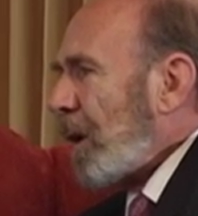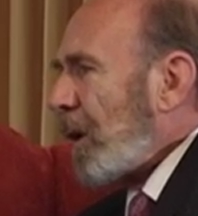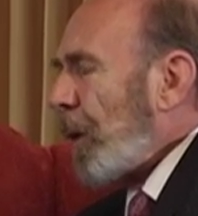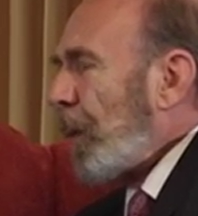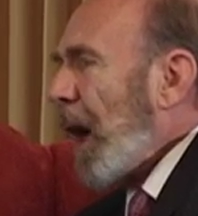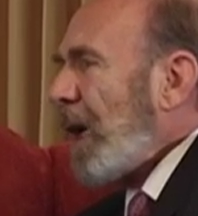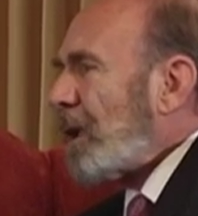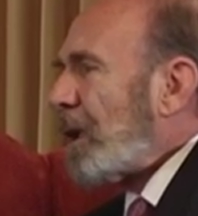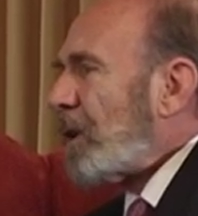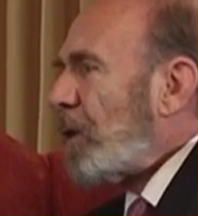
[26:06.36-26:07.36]
The
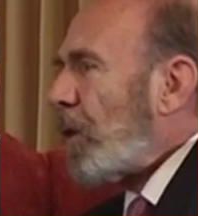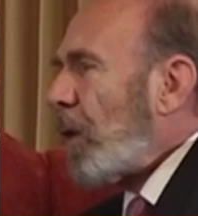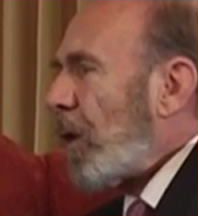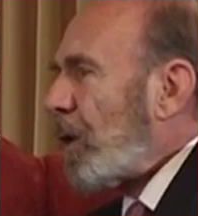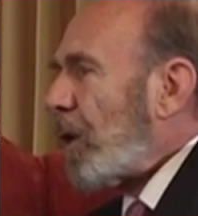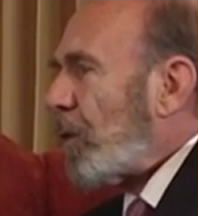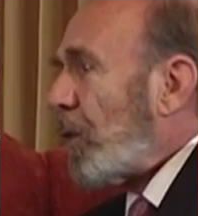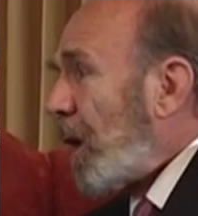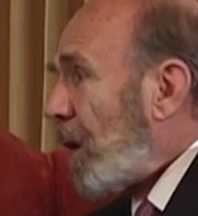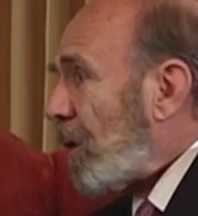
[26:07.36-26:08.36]
past is no longer
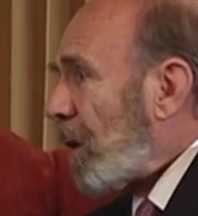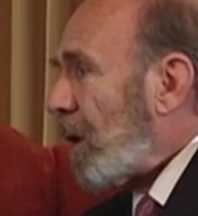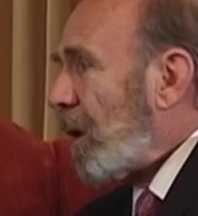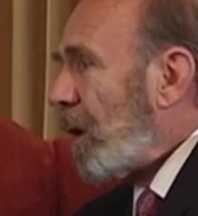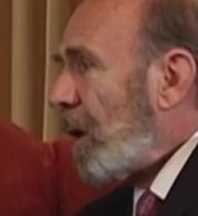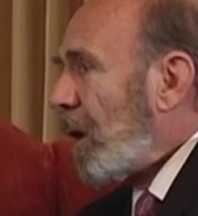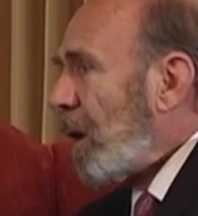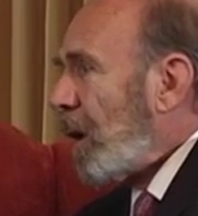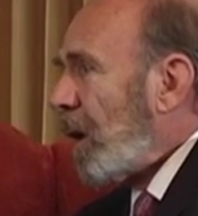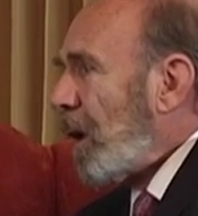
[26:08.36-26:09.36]
real.
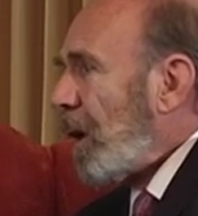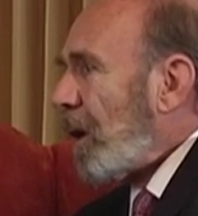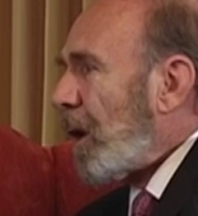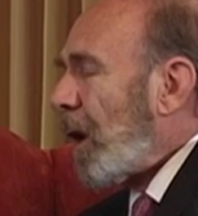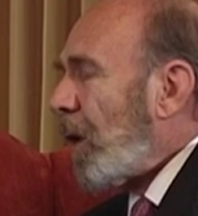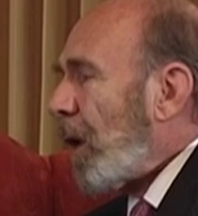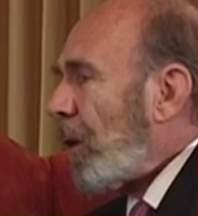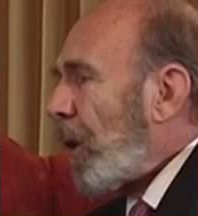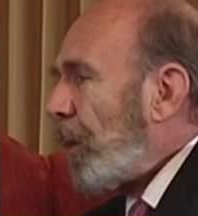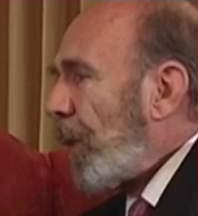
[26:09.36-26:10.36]

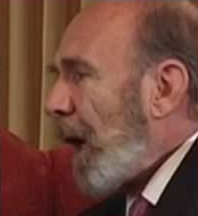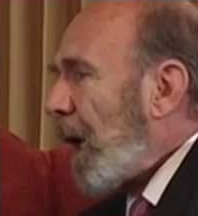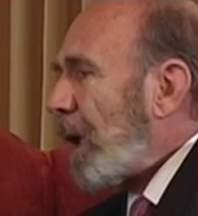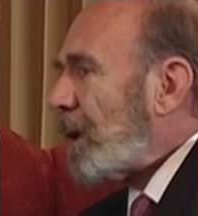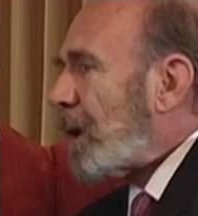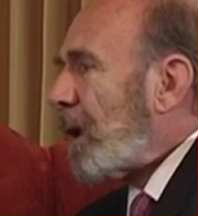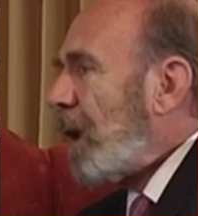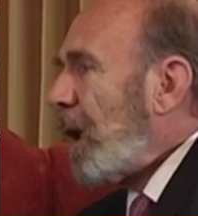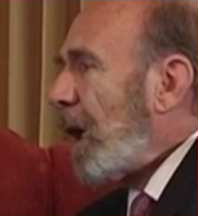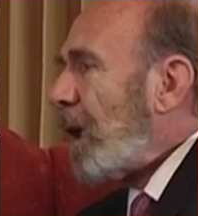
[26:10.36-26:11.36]
The past
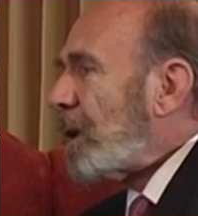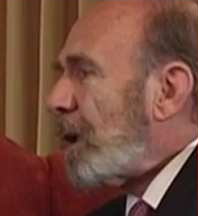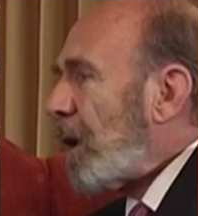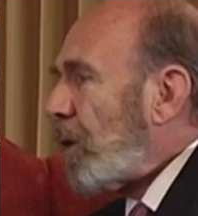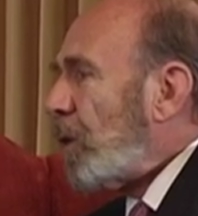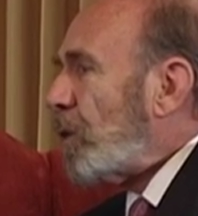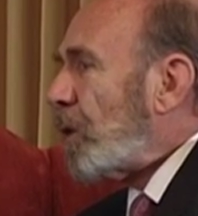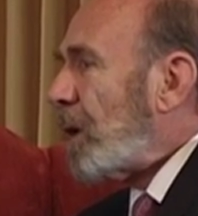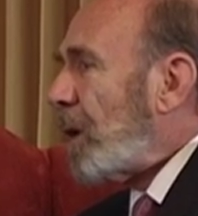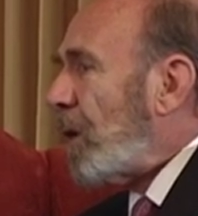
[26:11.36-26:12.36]
is an
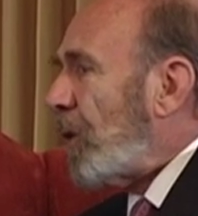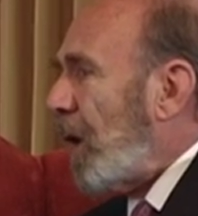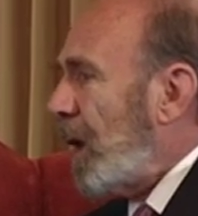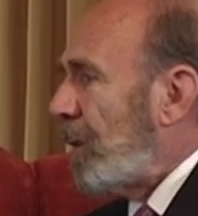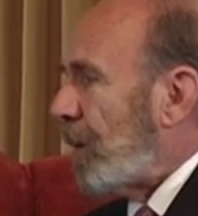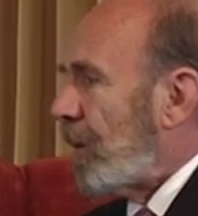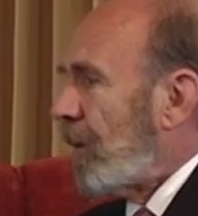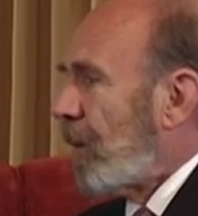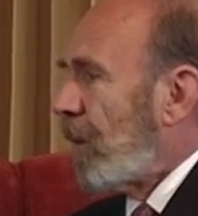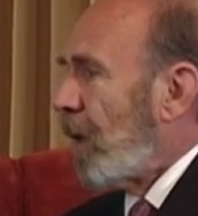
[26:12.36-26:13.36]
illusion in time.
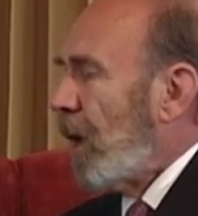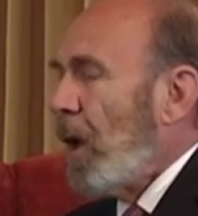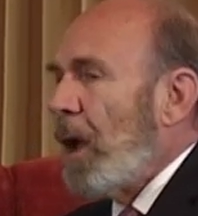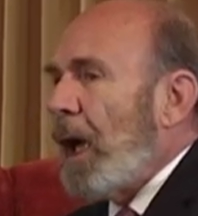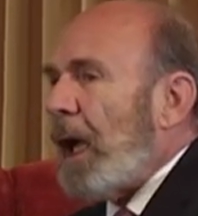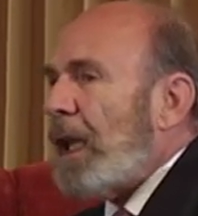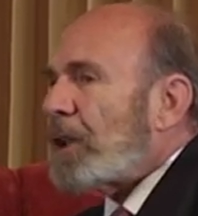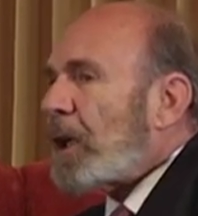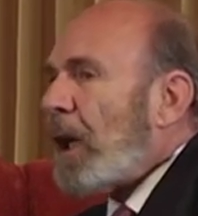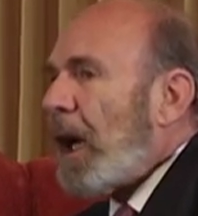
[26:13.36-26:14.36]
And
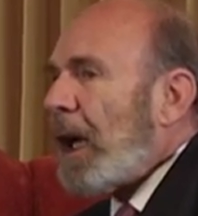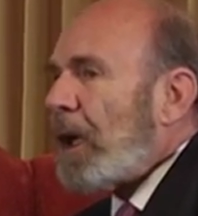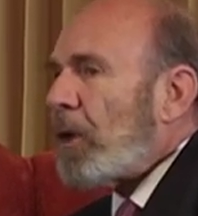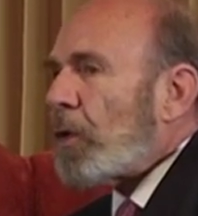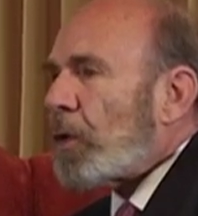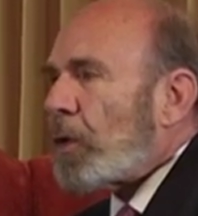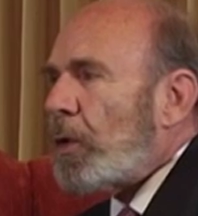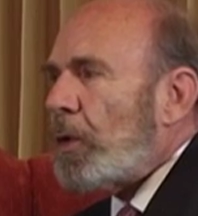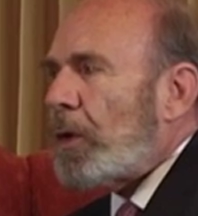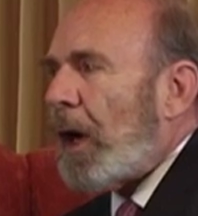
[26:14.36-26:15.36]
it's carried
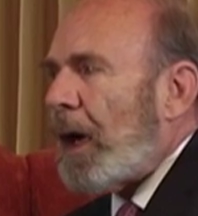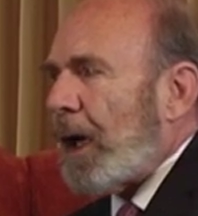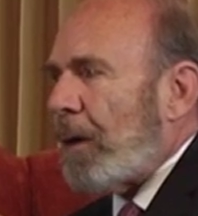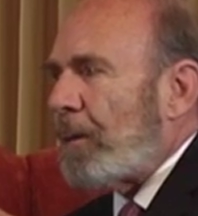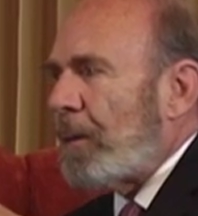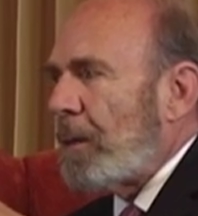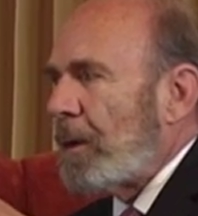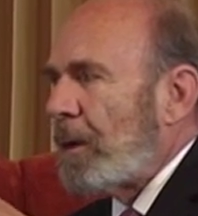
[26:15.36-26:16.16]
through time